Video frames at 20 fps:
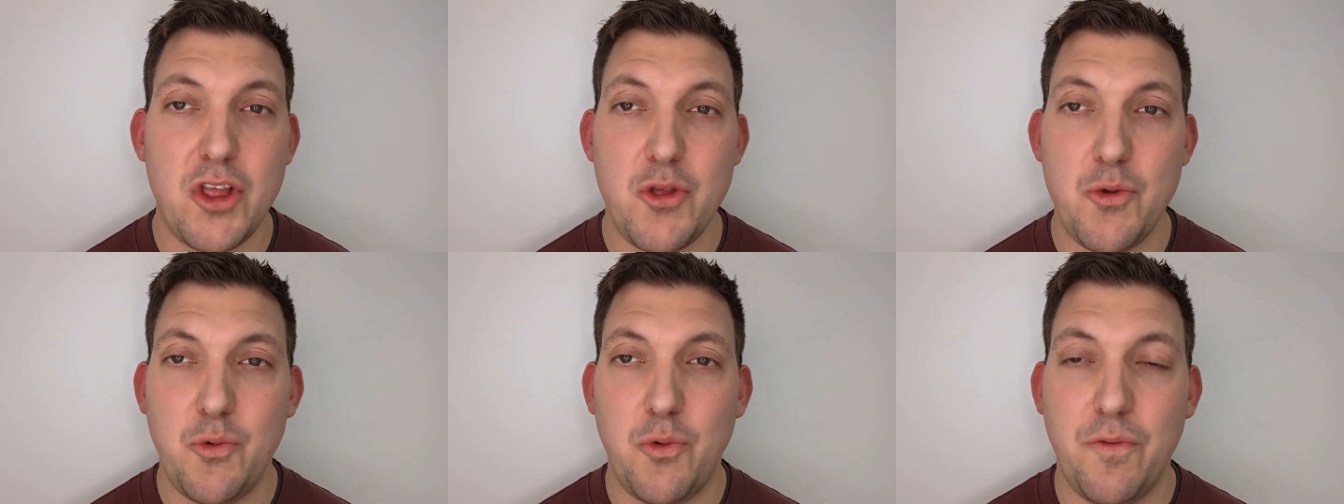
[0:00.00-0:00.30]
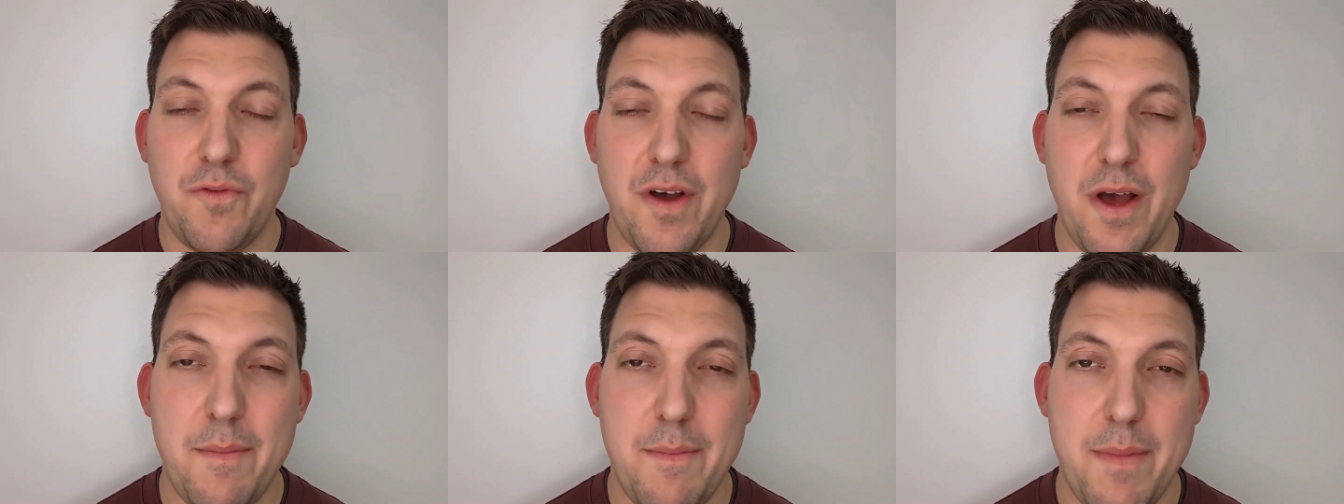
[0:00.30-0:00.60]

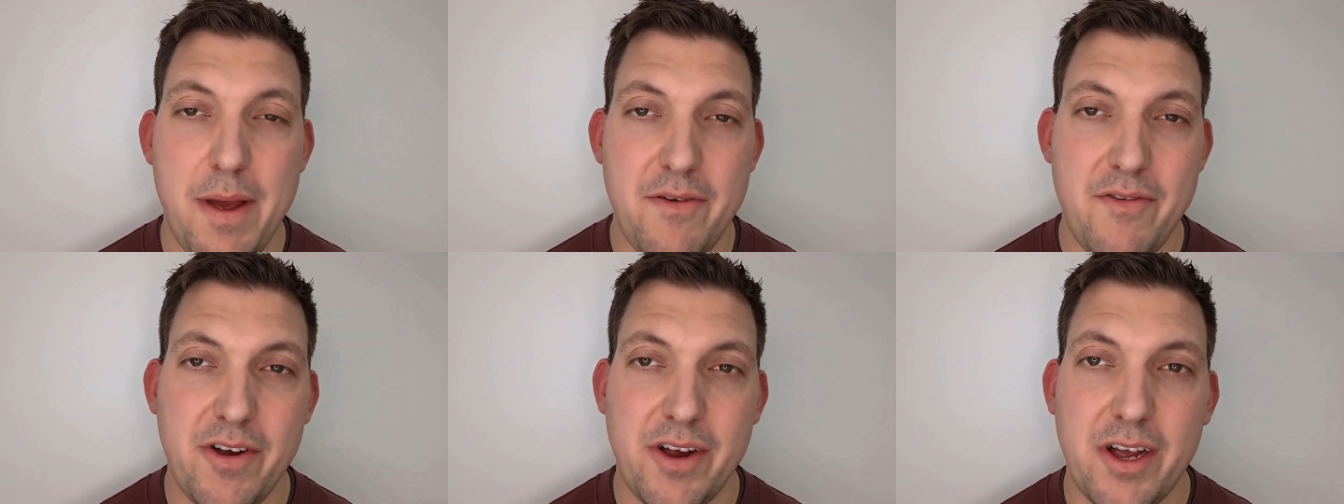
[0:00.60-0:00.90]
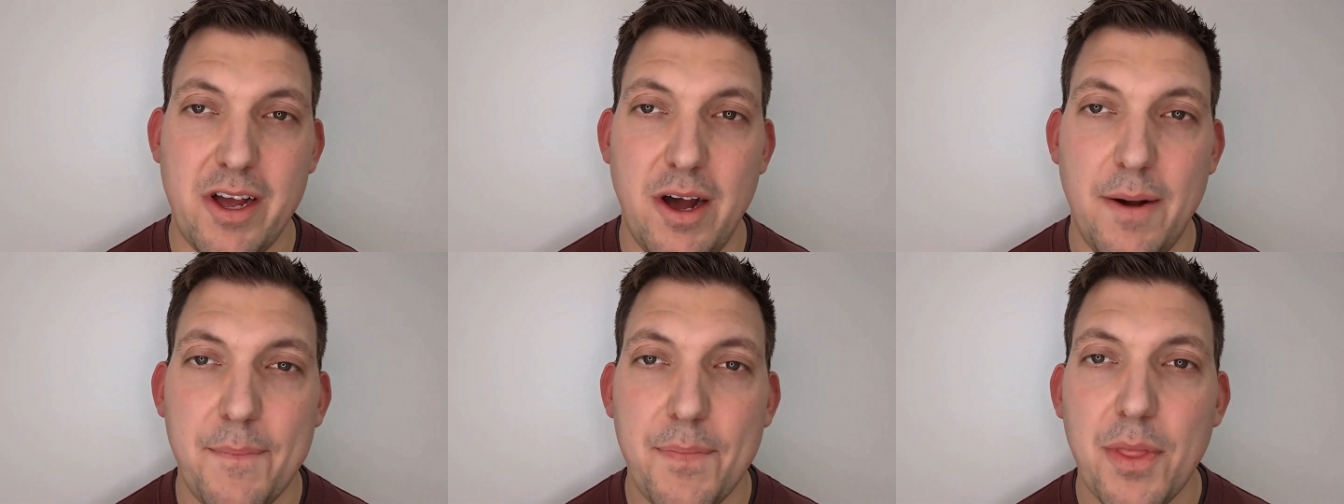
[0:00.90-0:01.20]
North
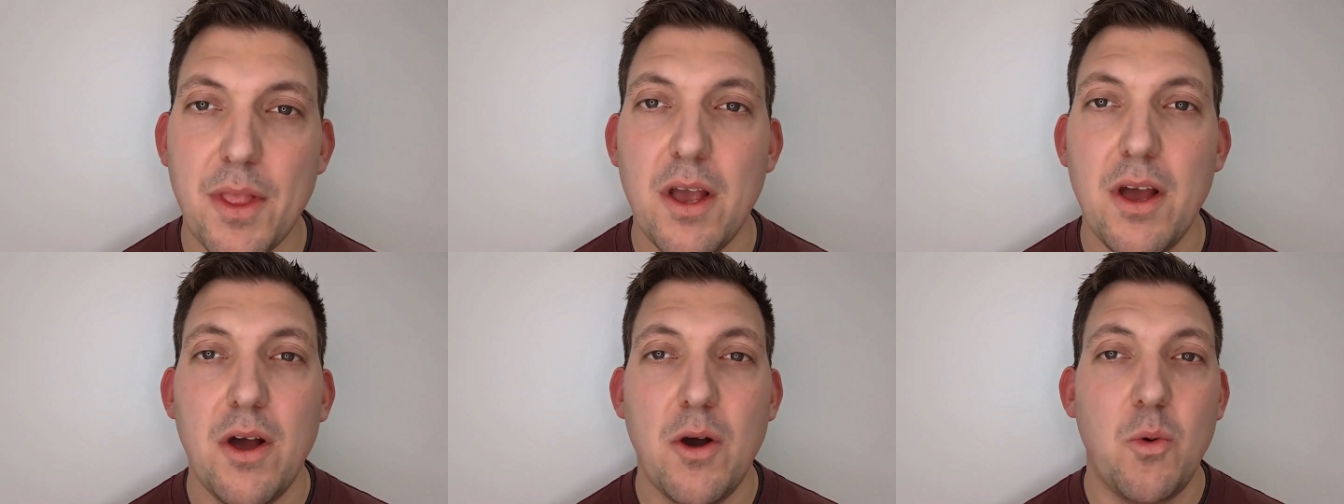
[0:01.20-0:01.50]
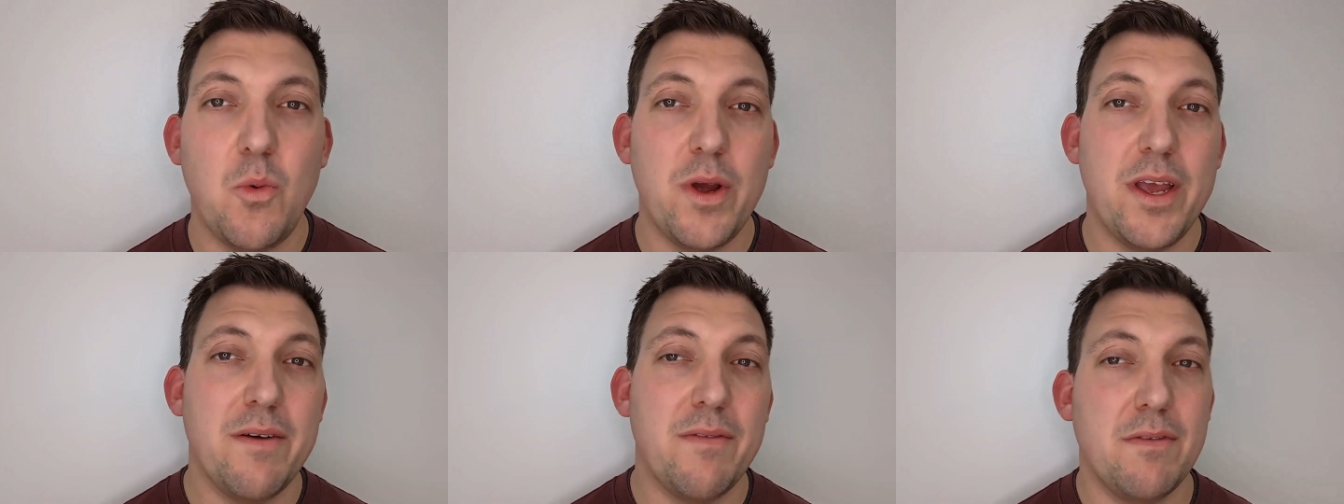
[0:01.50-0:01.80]
America?
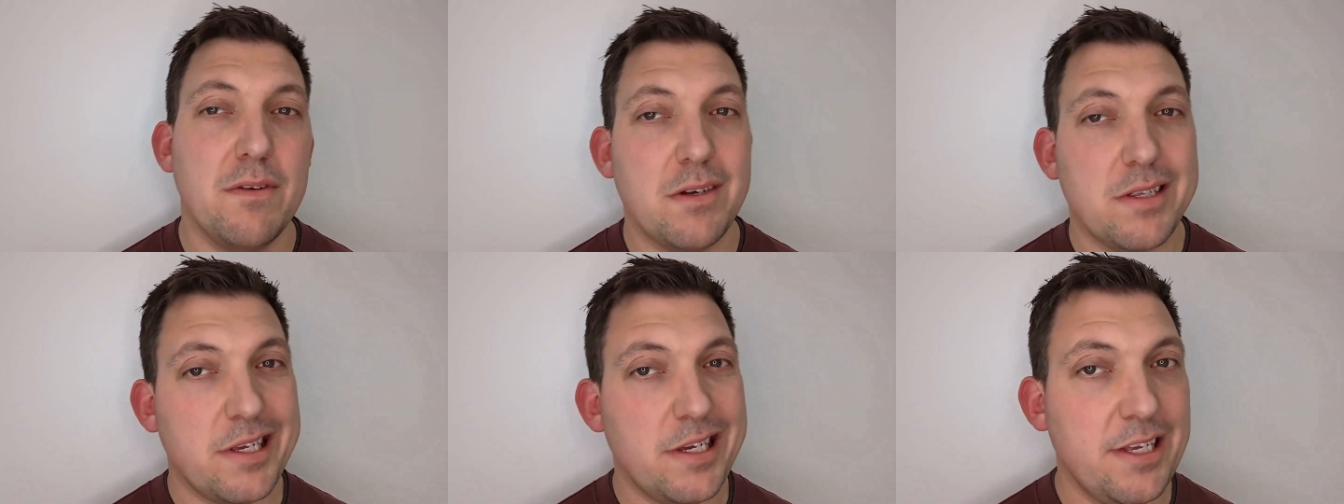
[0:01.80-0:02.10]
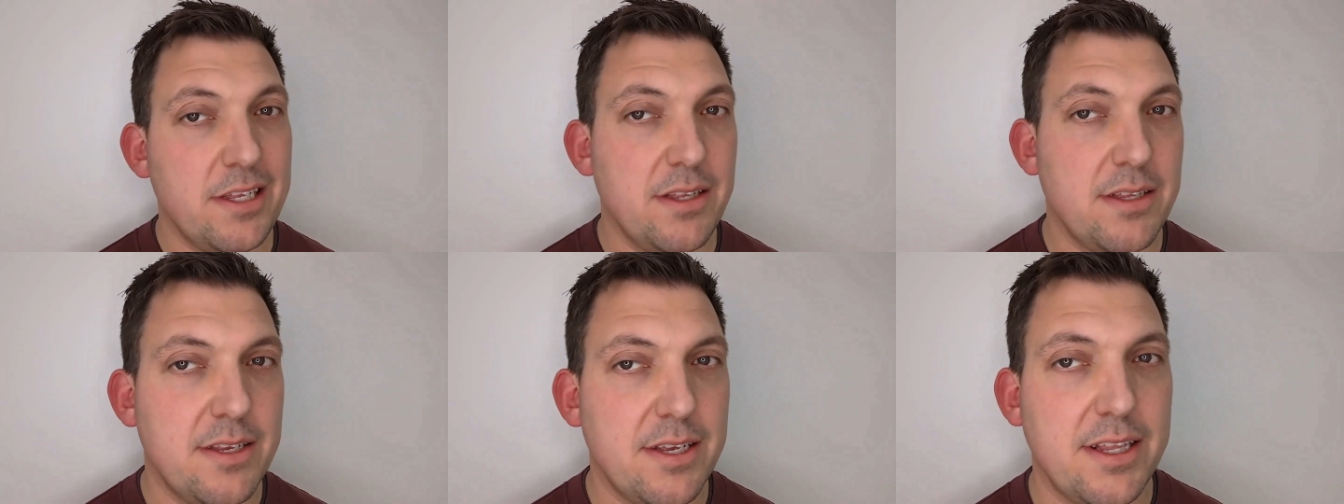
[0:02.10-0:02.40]
We have looked
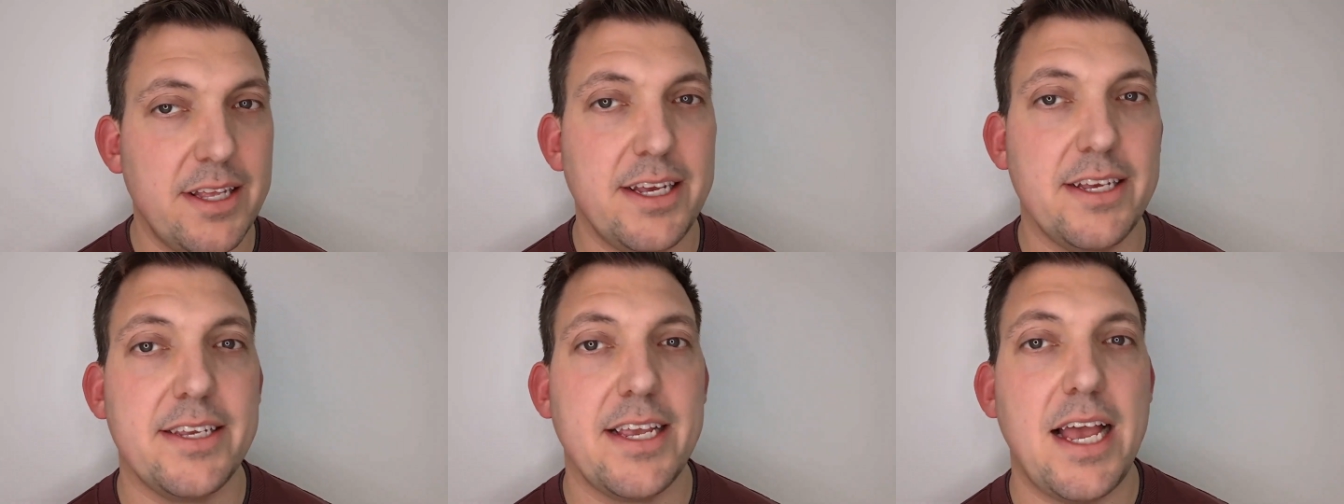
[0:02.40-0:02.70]
into this